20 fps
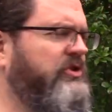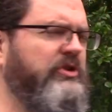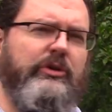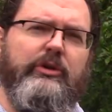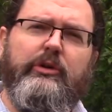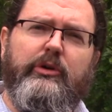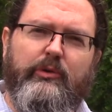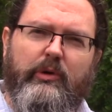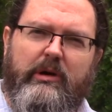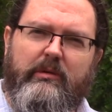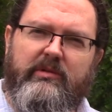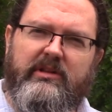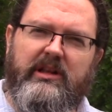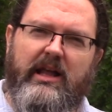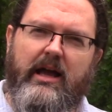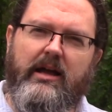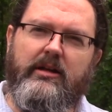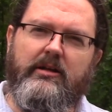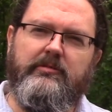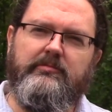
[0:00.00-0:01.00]
Do you agree with
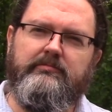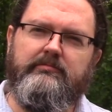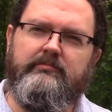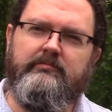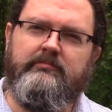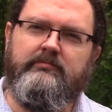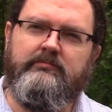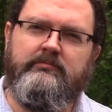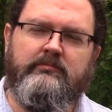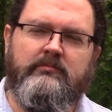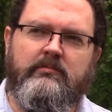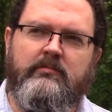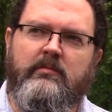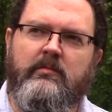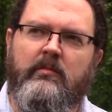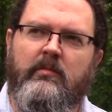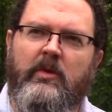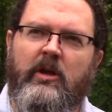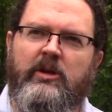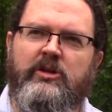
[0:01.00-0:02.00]
Locke?
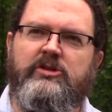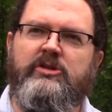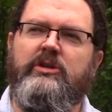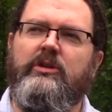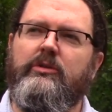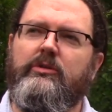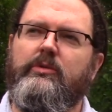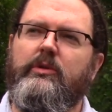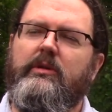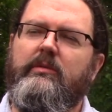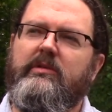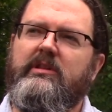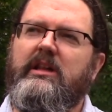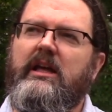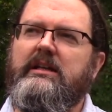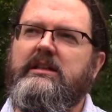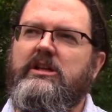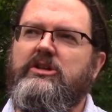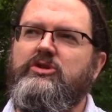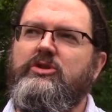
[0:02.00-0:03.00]
Do you agree with
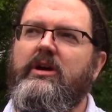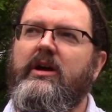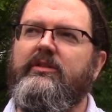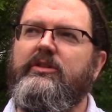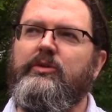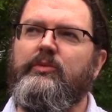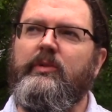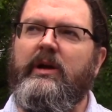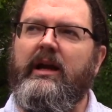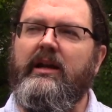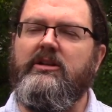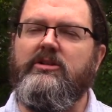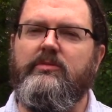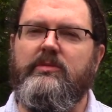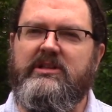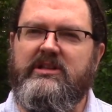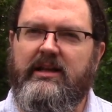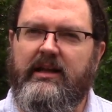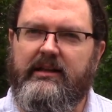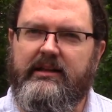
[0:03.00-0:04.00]
Locke that you have the right to
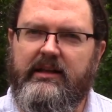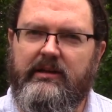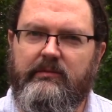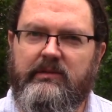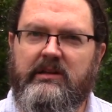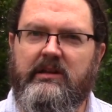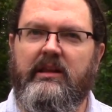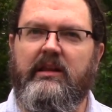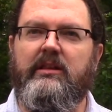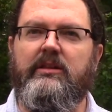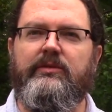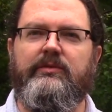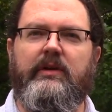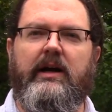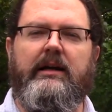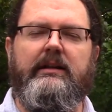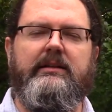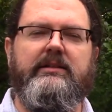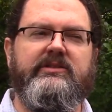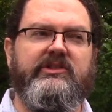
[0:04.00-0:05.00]
retaliate with lethal
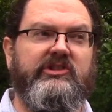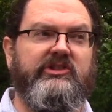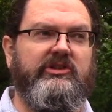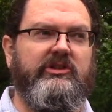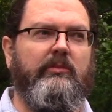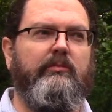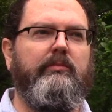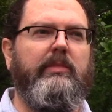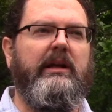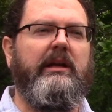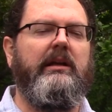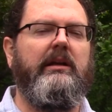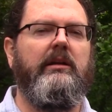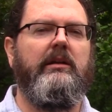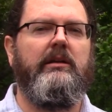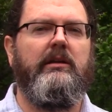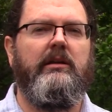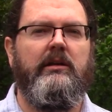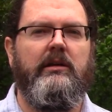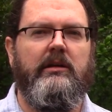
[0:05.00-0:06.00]
violence if somebody
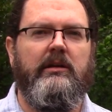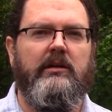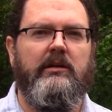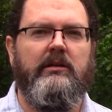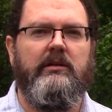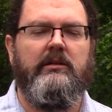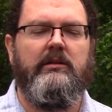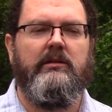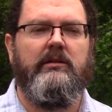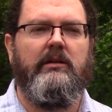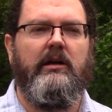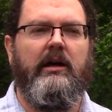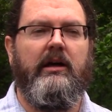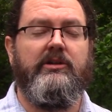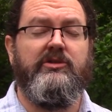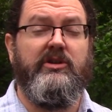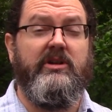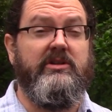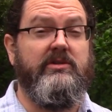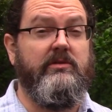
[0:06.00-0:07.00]
uh,
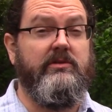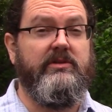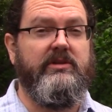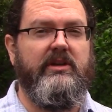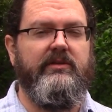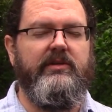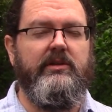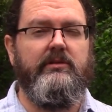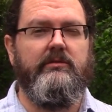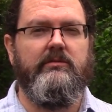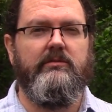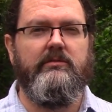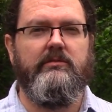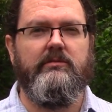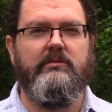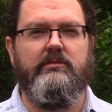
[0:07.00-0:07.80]
tries to enslave you?